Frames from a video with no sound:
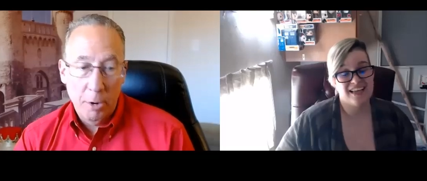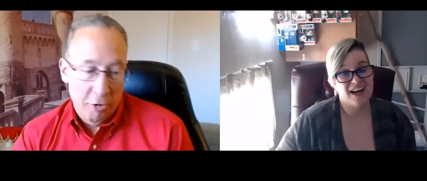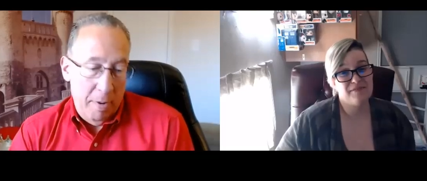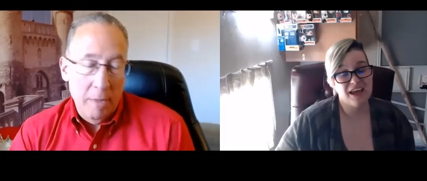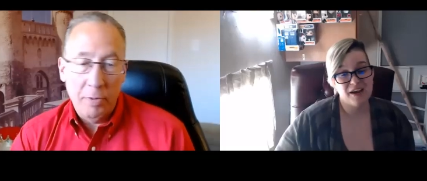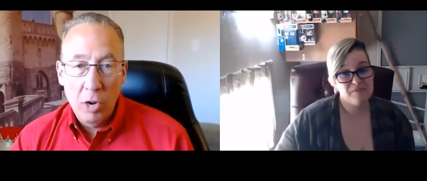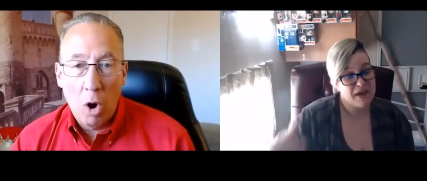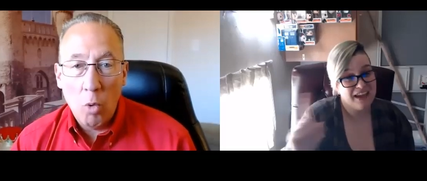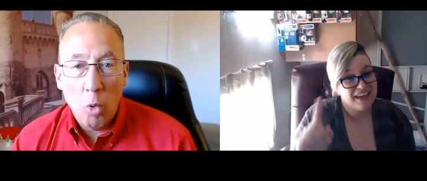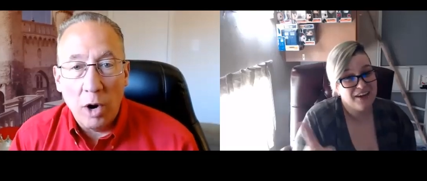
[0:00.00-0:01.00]
Speaker 1: There's people you
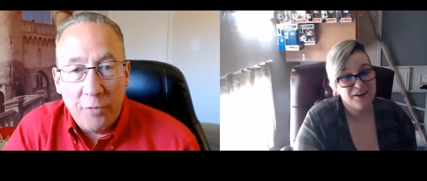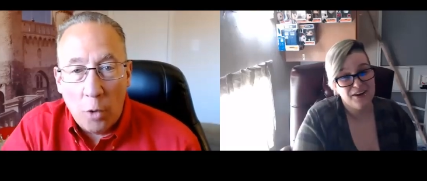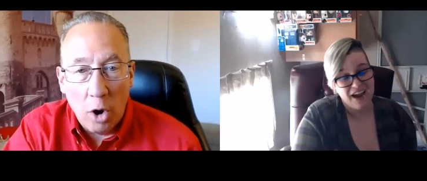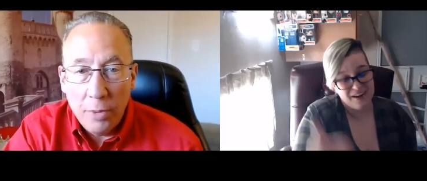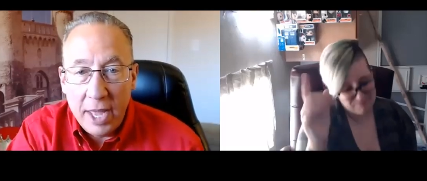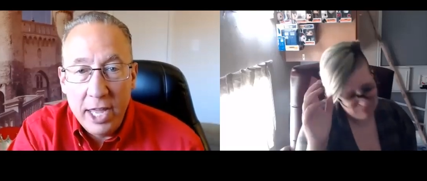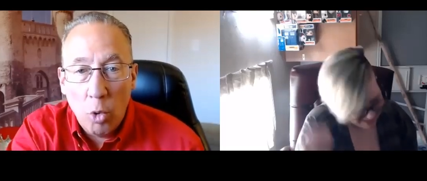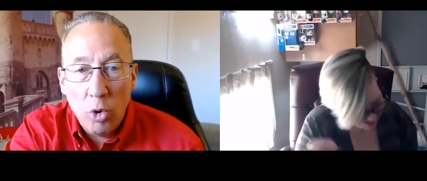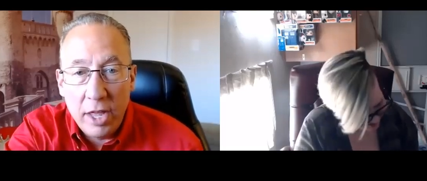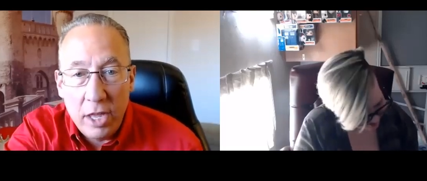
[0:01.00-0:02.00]
won't work for that you
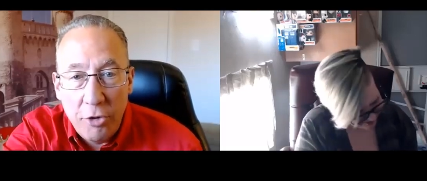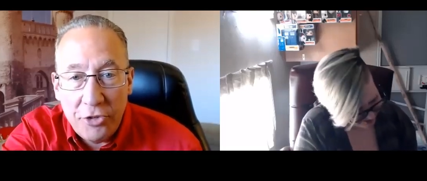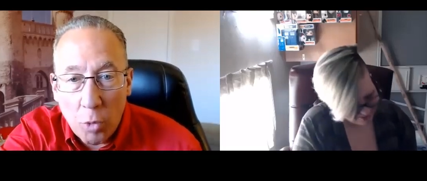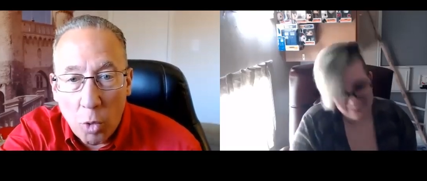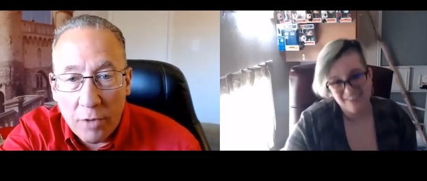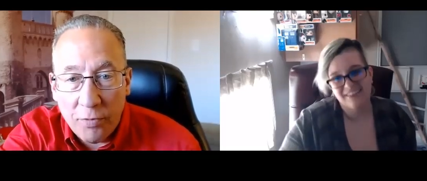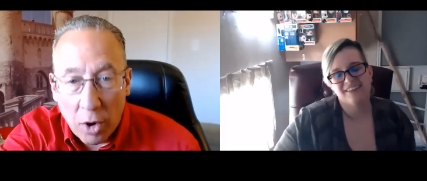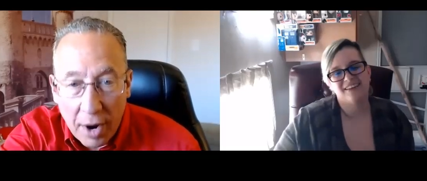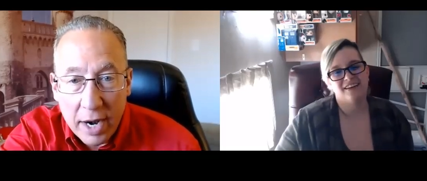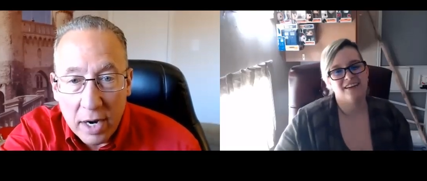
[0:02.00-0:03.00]
used to work for,
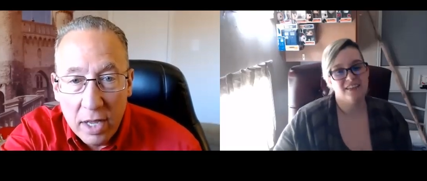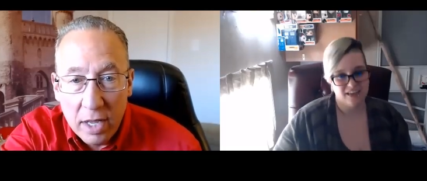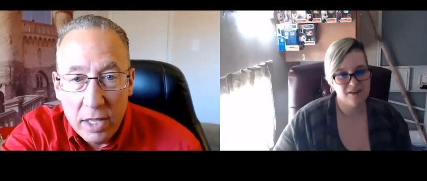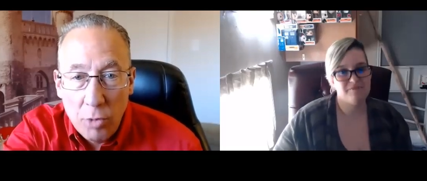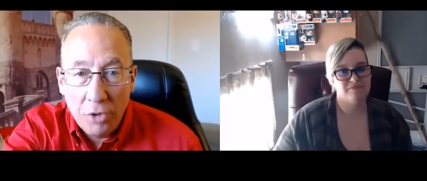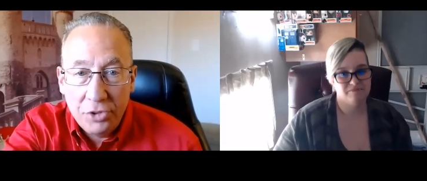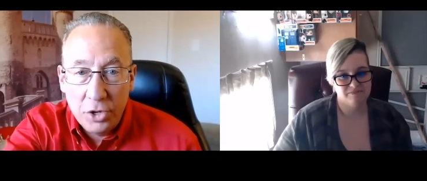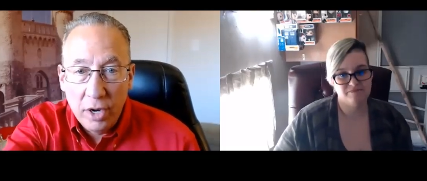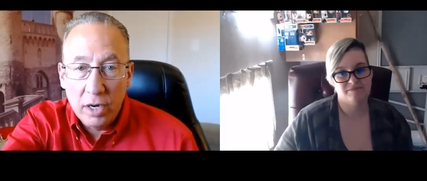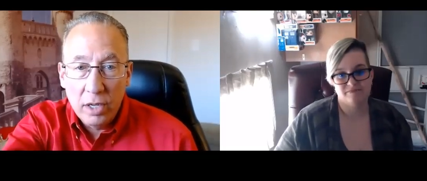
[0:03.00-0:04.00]
right? You won't do it.
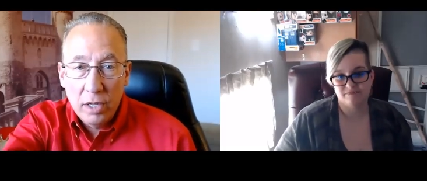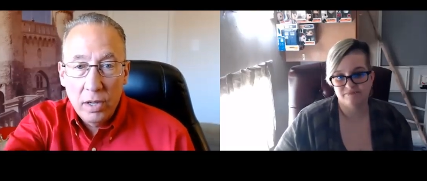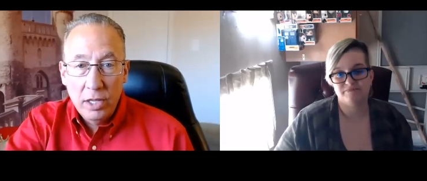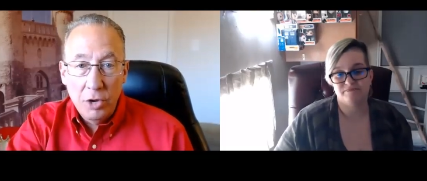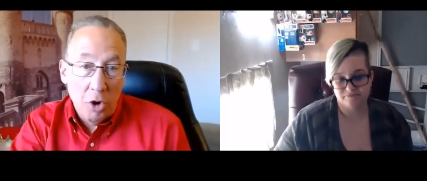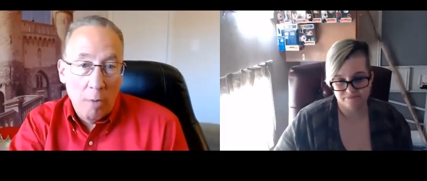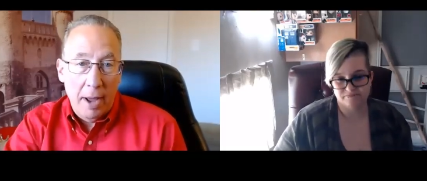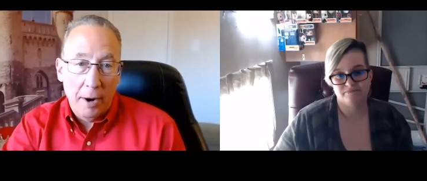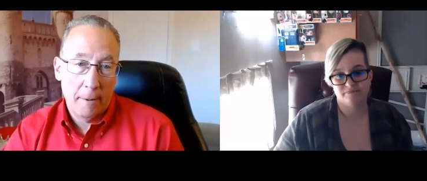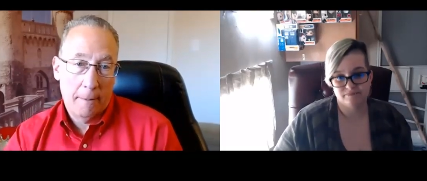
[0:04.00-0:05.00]
You know better.
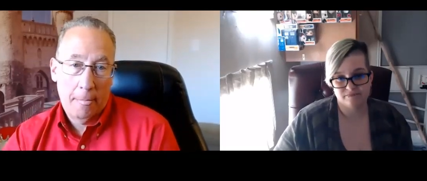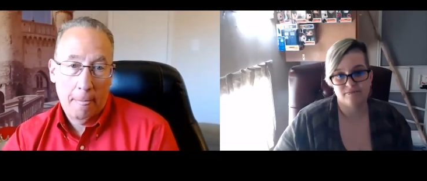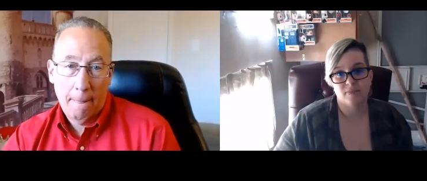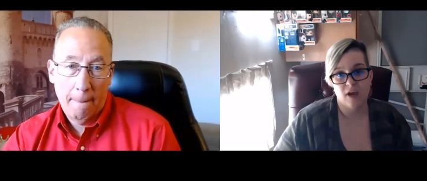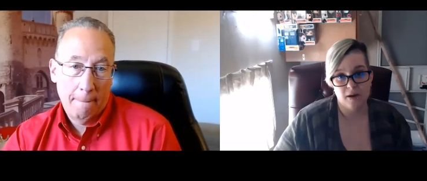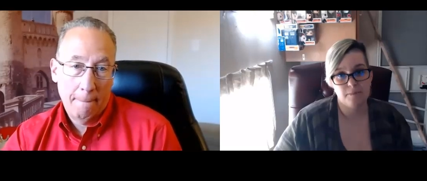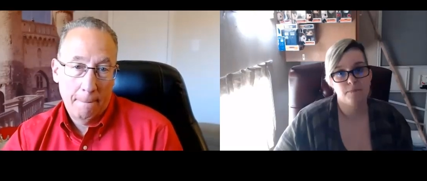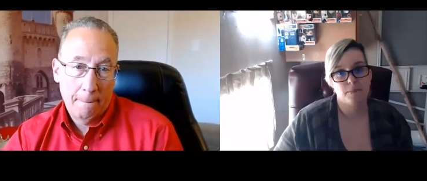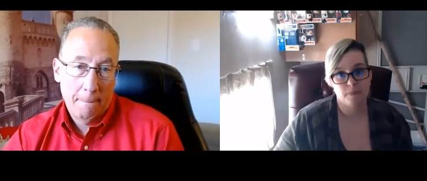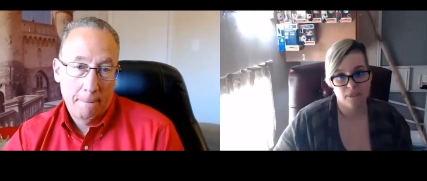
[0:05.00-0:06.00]
Speaker 2: Yeah.
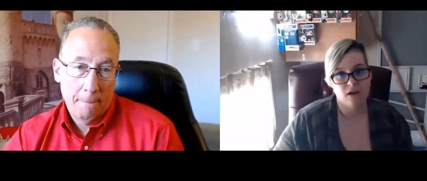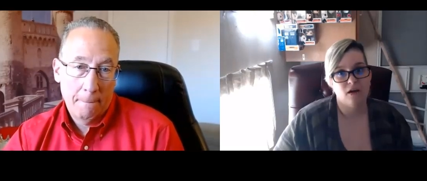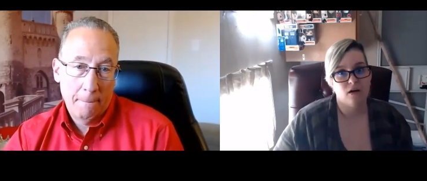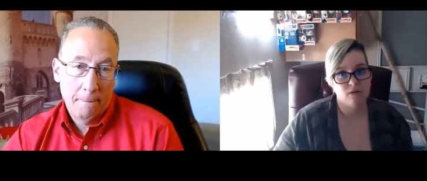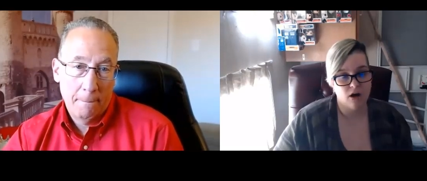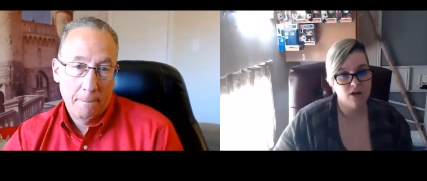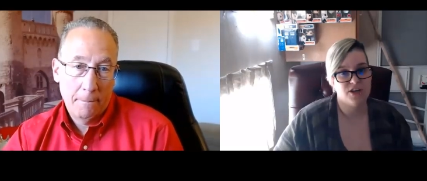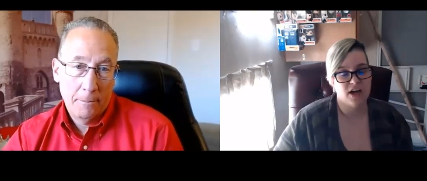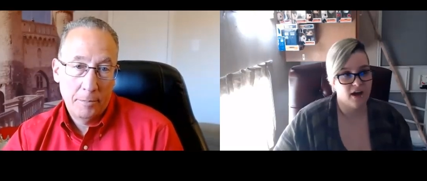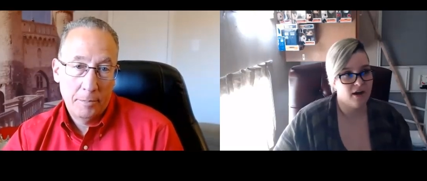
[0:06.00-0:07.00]
Oh, gosh,
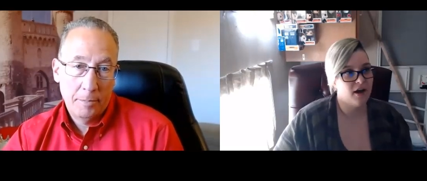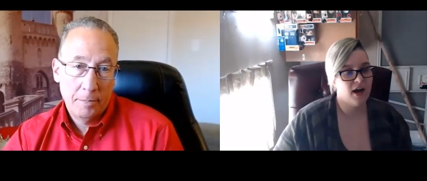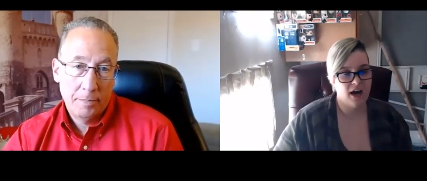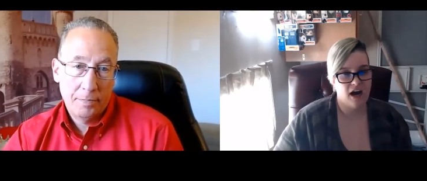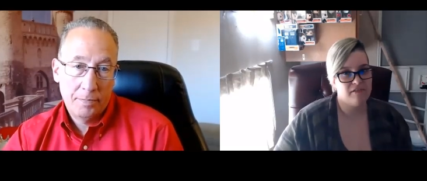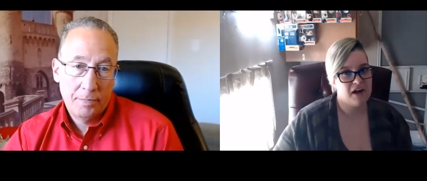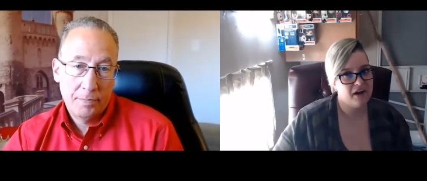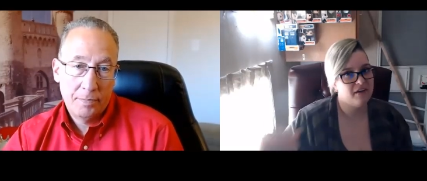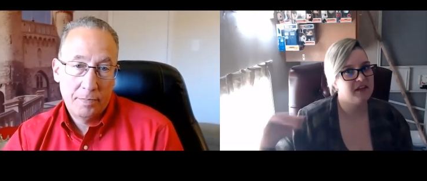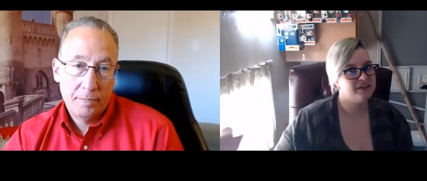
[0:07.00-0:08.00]
yeah. I
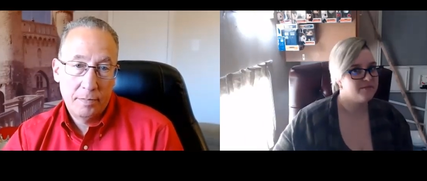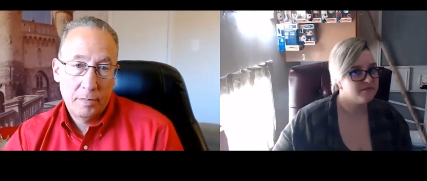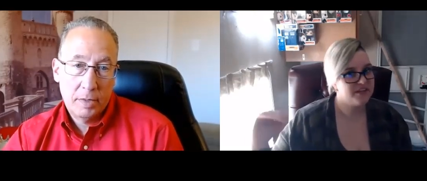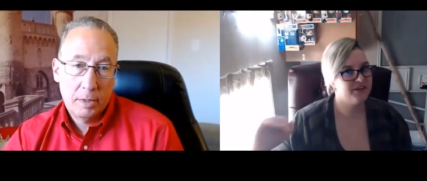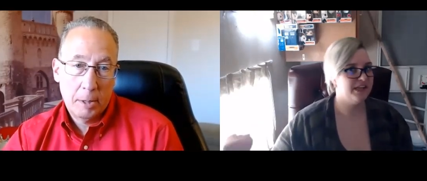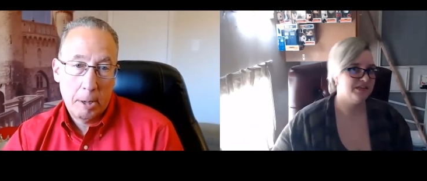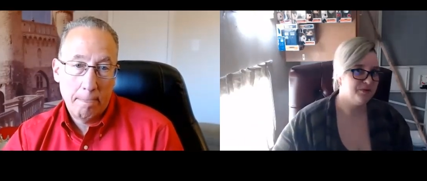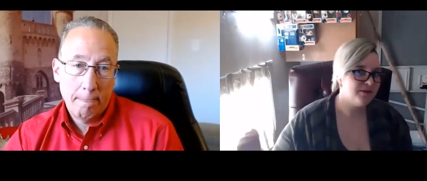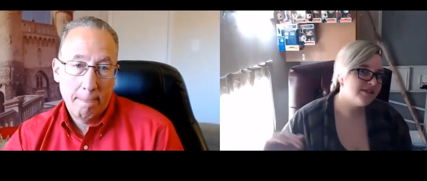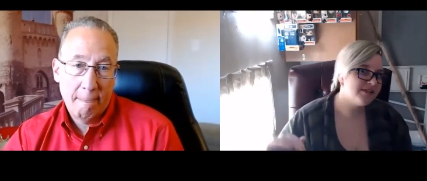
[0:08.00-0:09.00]
have like some serious
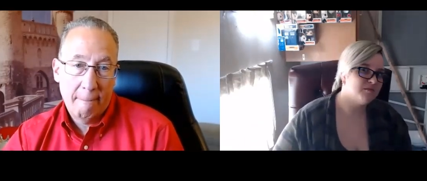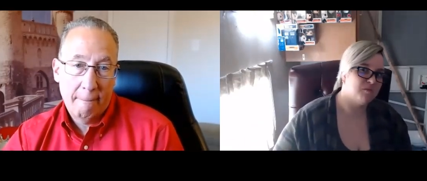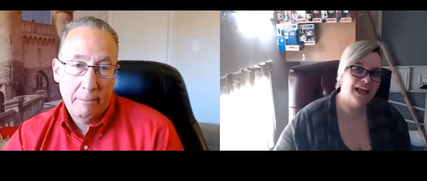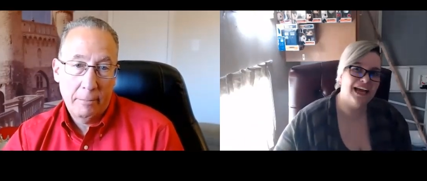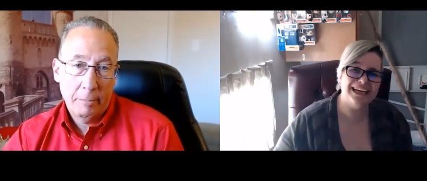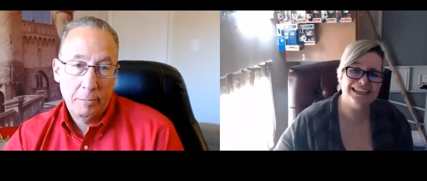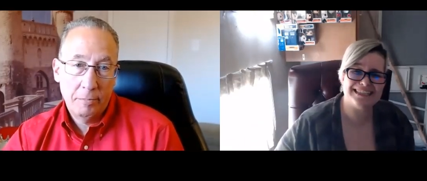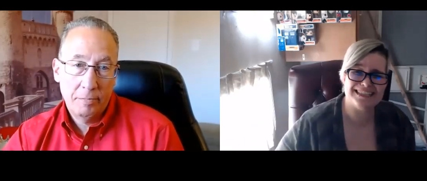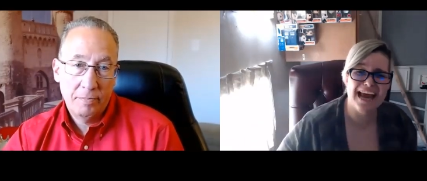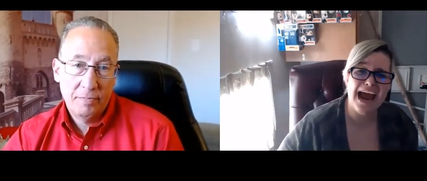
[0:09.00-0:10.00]
rules in place
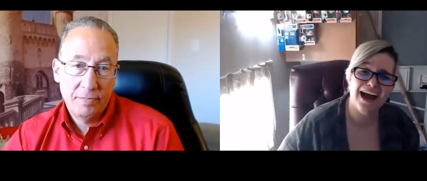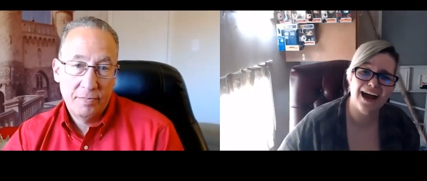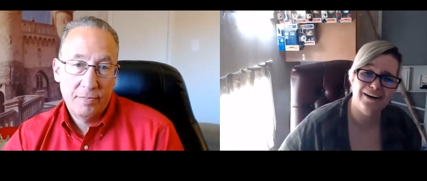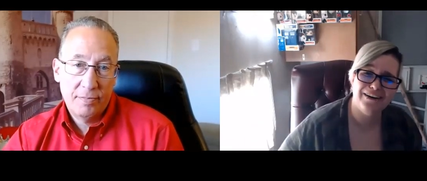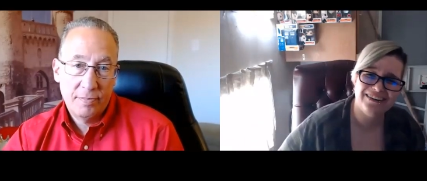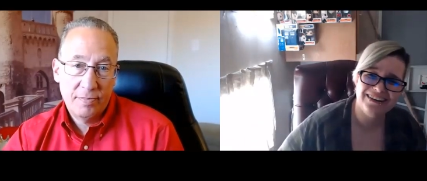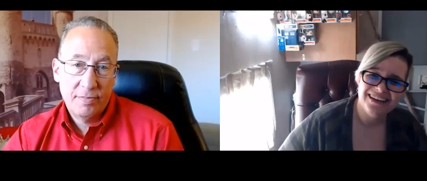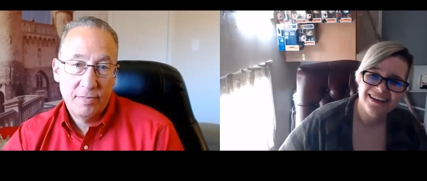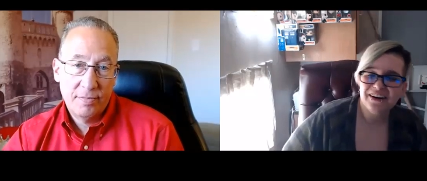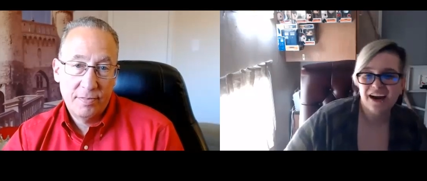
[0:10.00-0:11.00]
now,
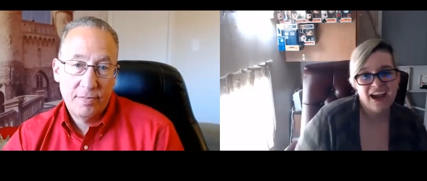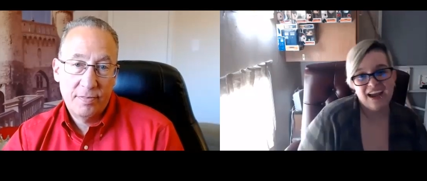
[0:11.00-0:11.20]
right?